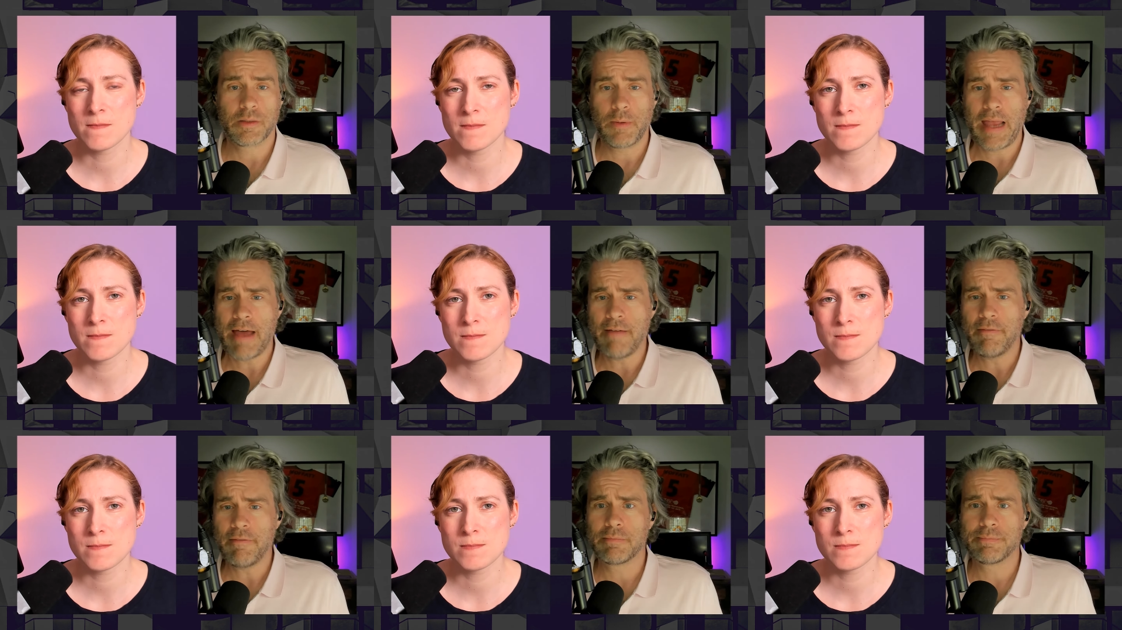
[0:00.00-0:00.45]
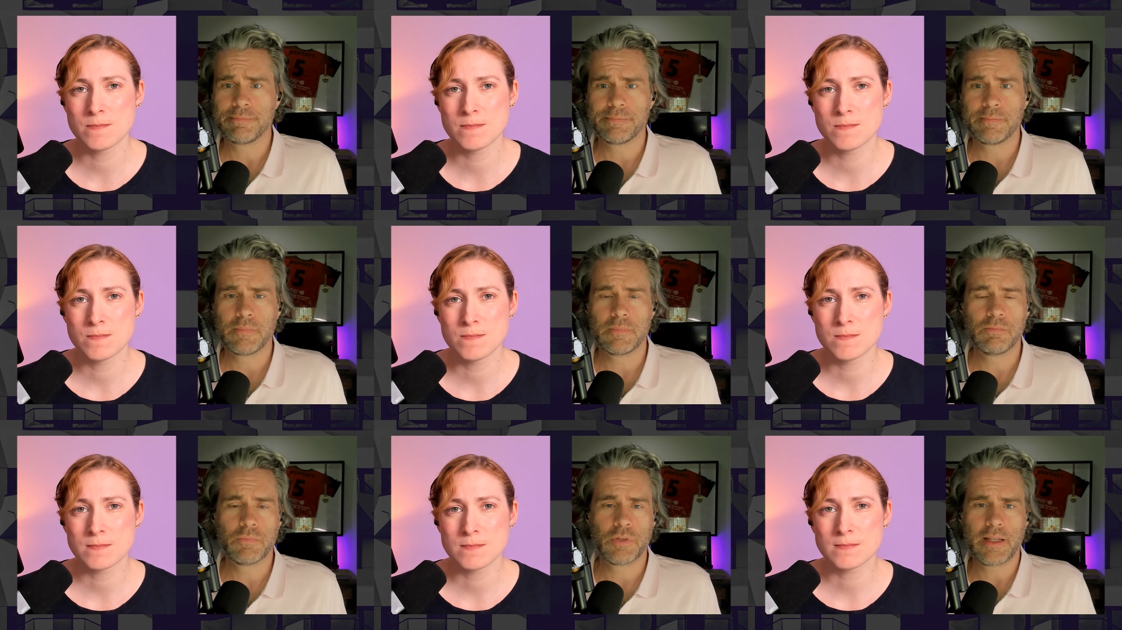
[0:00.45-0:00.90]
Speaker 1: So we haven't
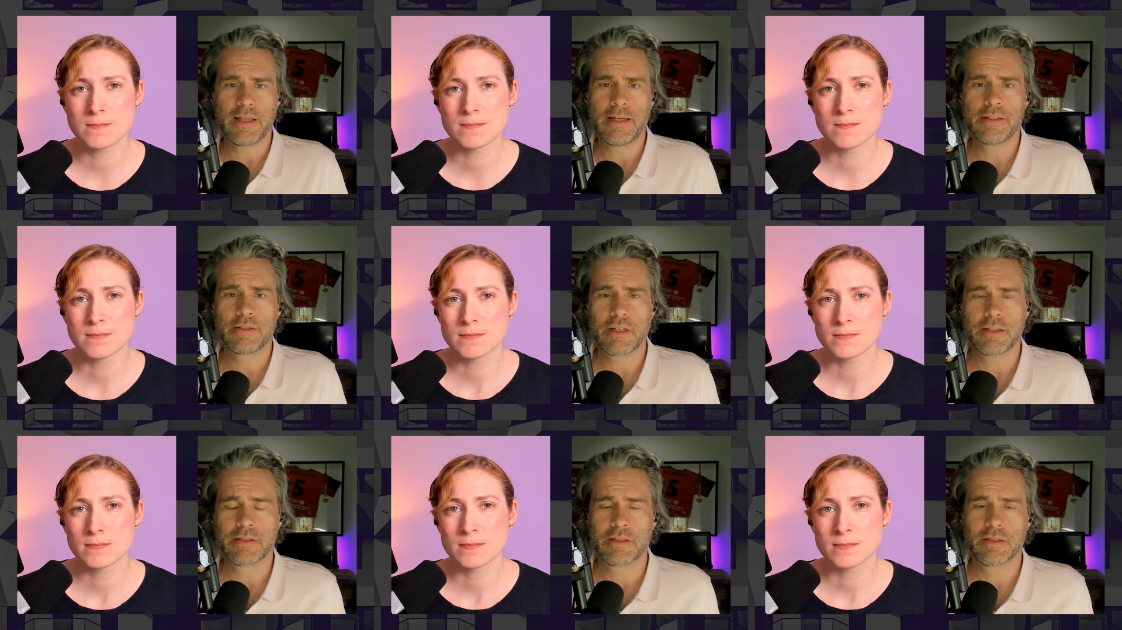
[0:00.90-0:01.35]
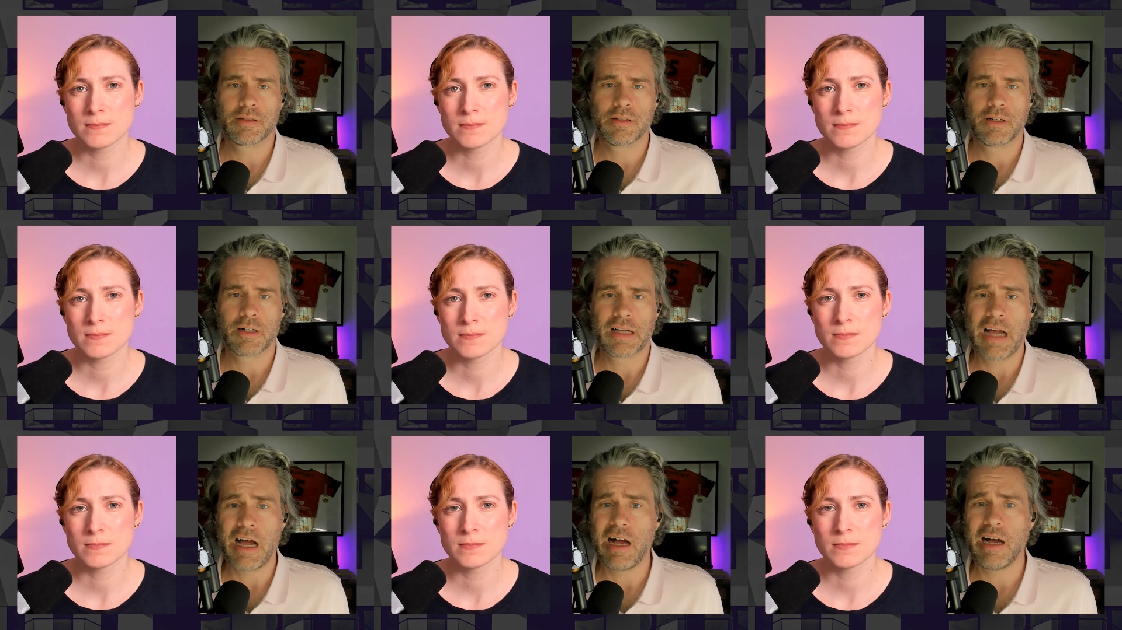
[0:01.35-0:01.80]
really addressed the
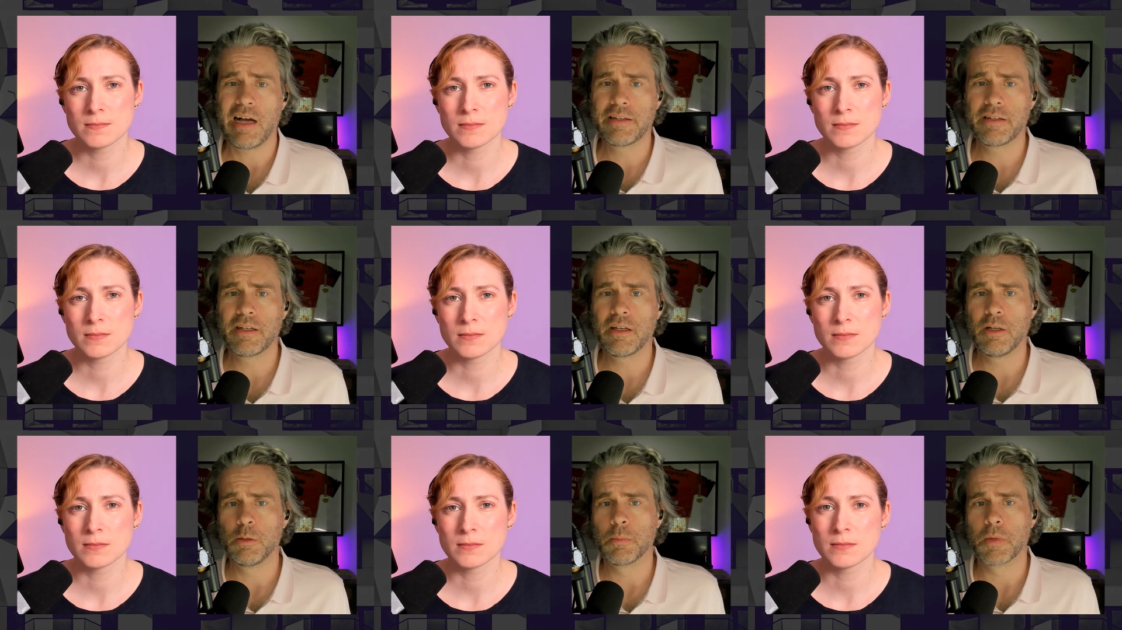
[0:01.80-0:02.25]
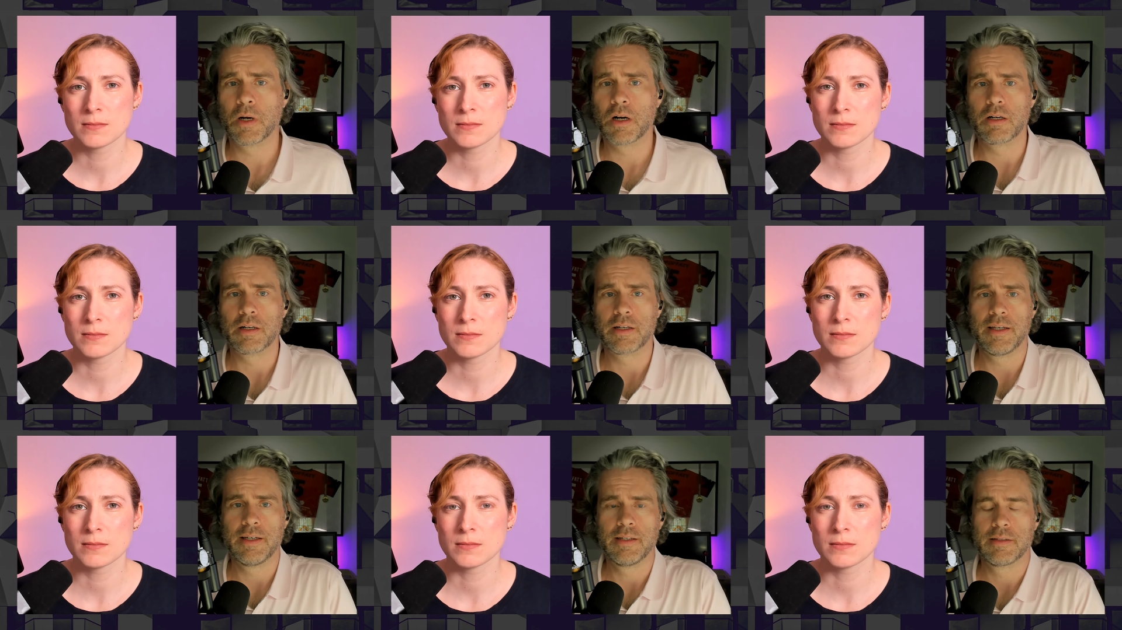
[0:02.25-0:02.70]
sort of condo
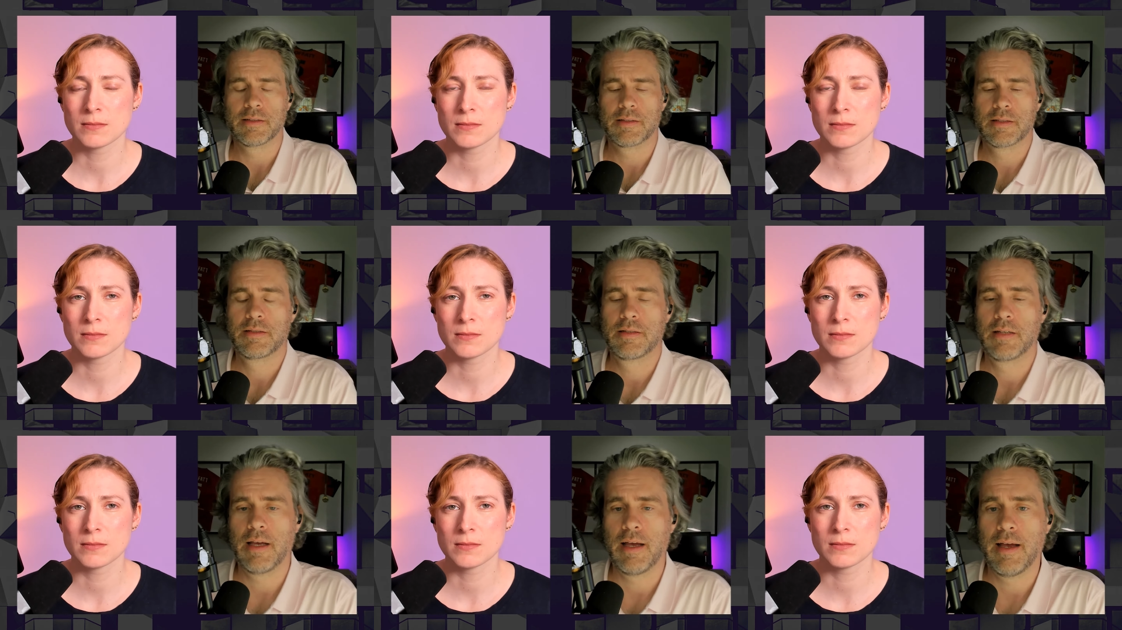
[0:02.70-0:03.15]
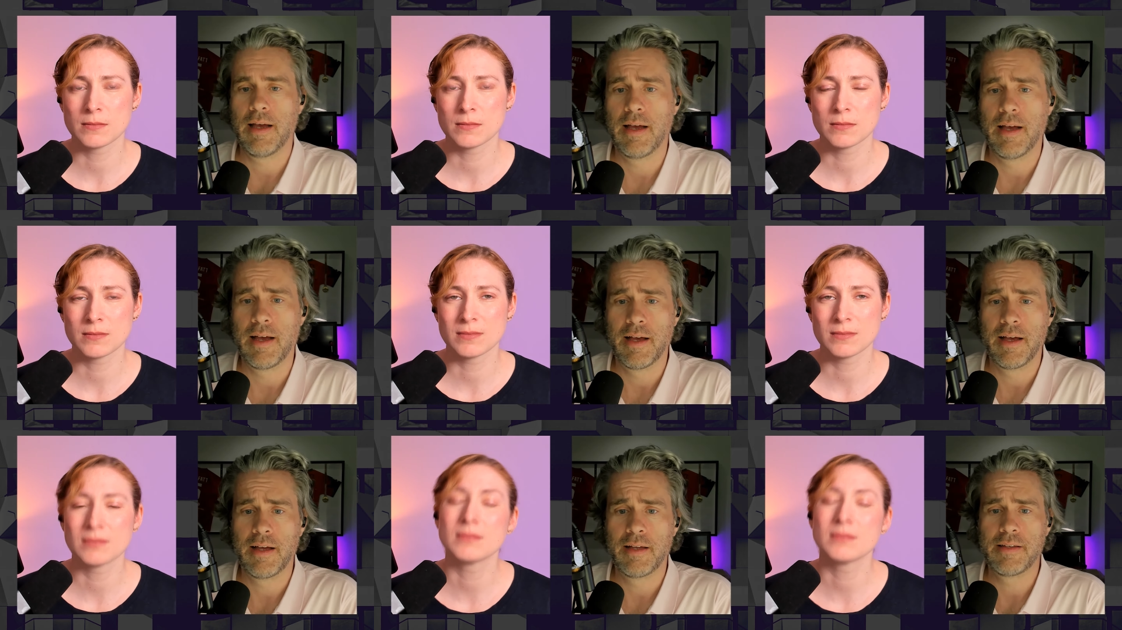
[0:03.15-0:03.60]
markets
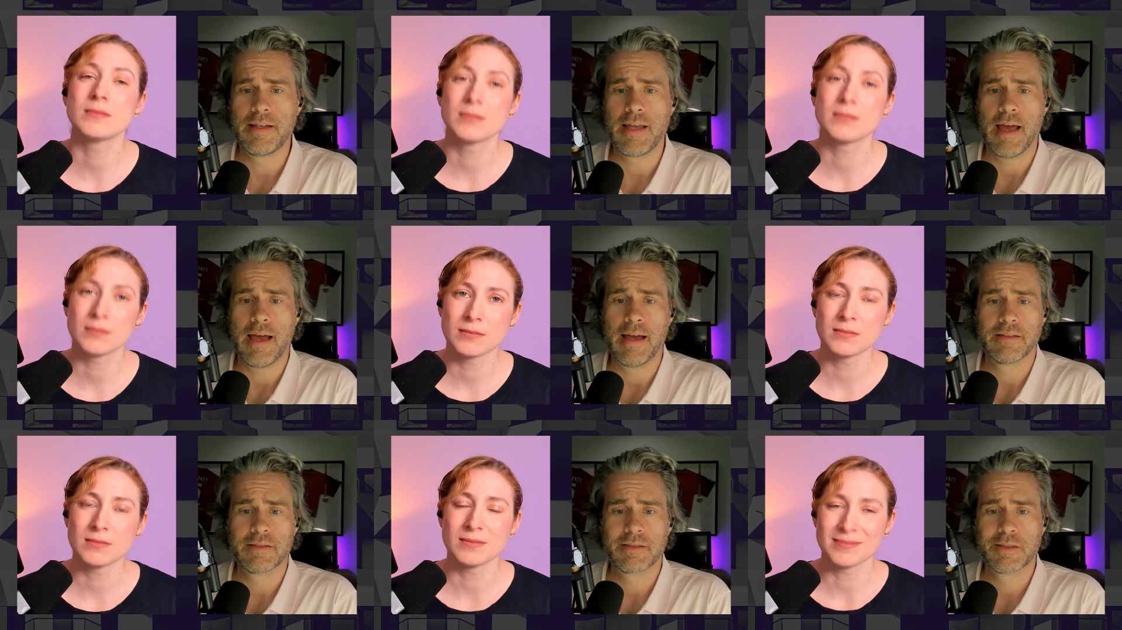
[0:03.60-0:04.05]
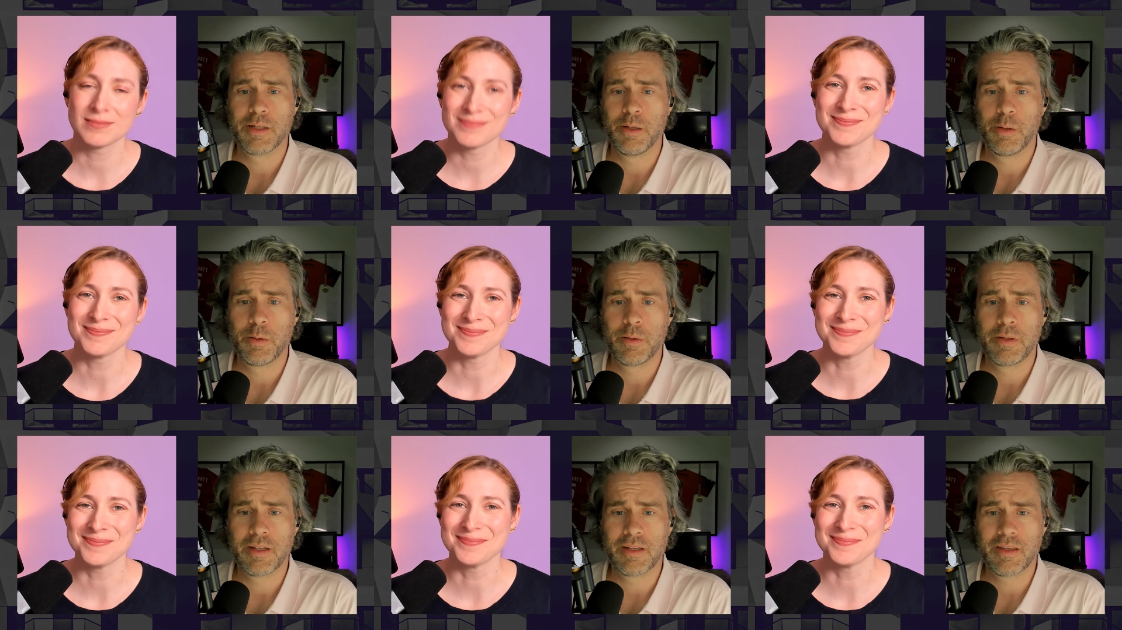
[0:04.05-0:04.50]
uh, yet.
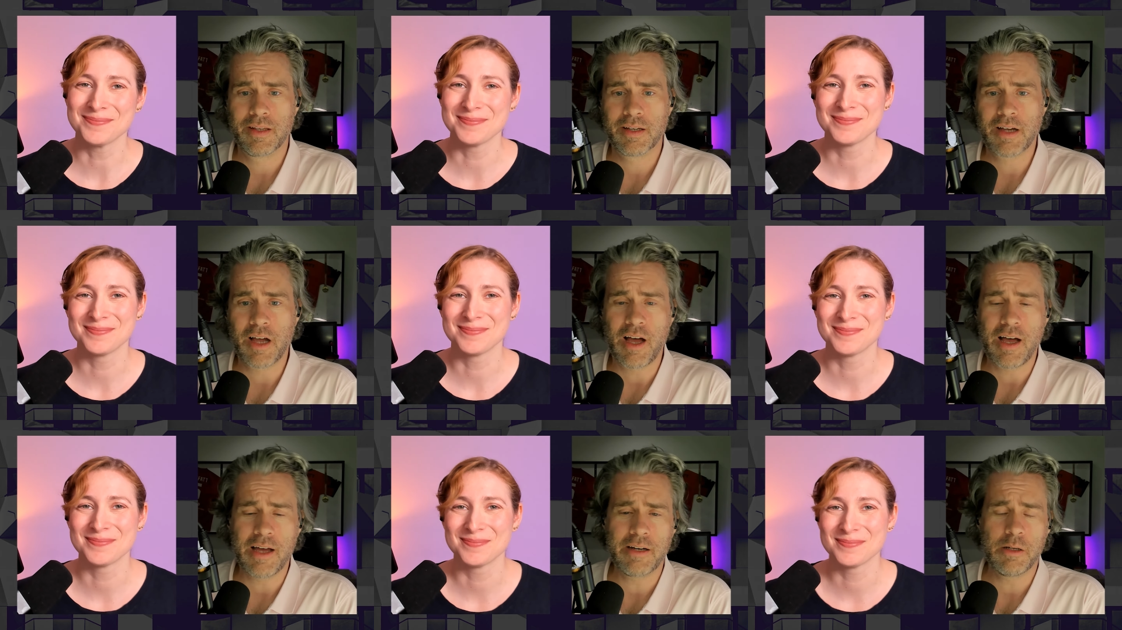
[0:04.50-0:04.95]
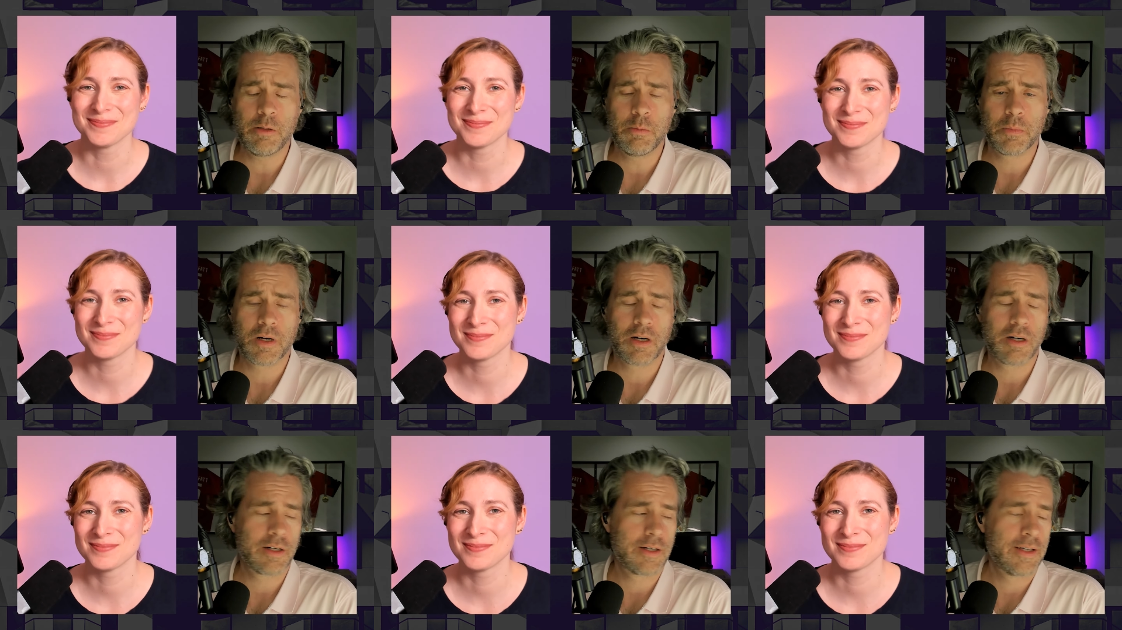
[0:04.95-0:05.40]
So the, the condo
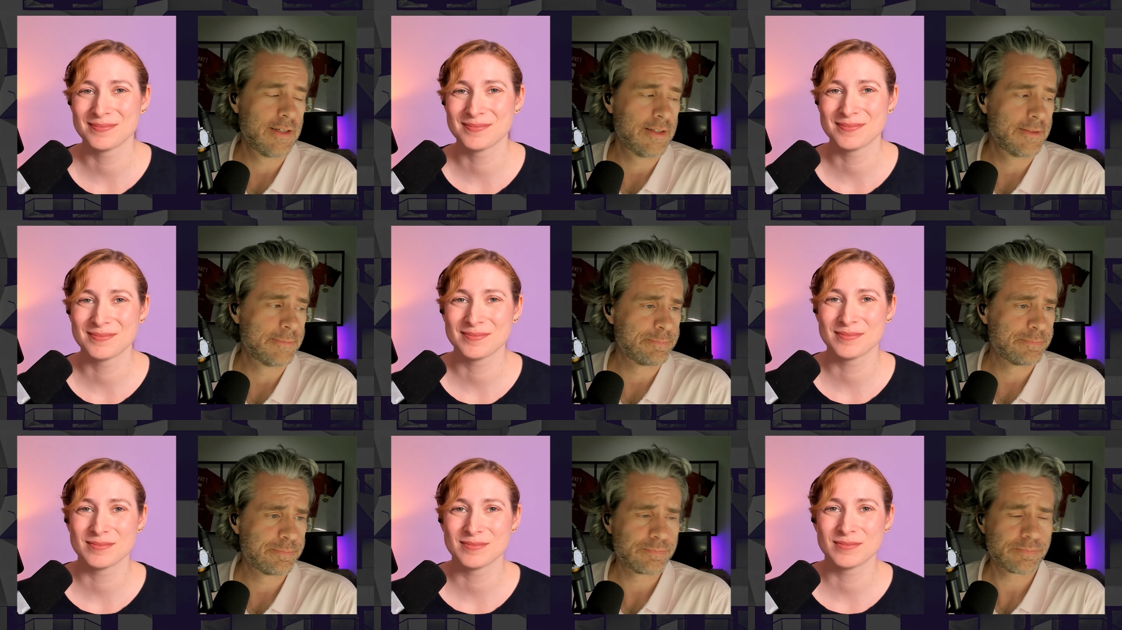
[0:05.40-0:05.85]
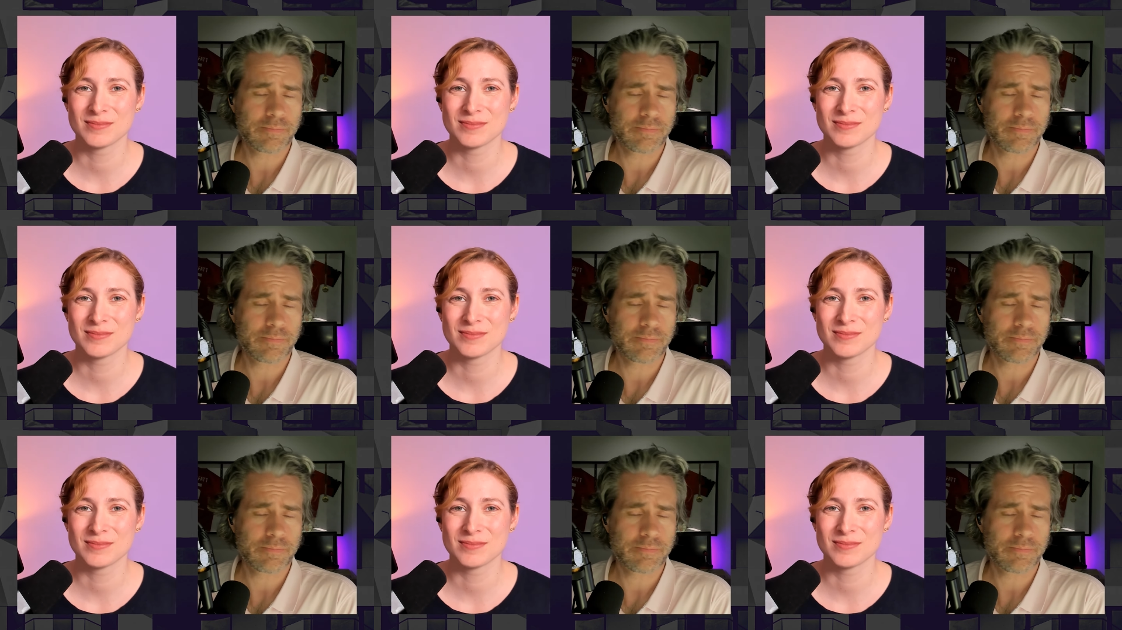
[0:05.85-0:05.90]
market